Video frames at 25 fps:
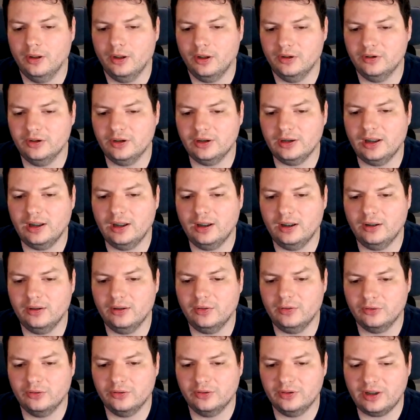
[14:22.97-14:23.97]

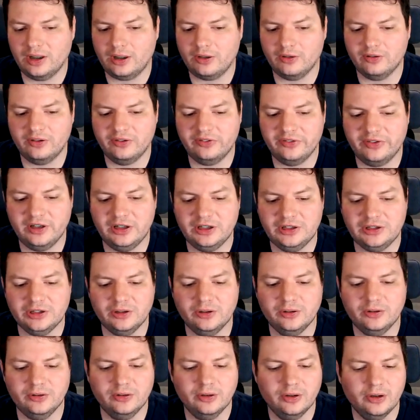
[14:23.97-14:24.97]
analyze, take a
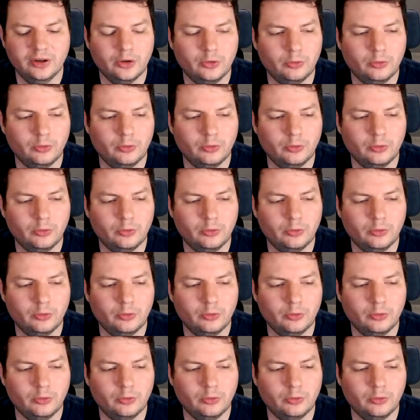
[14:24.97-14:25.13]
decision,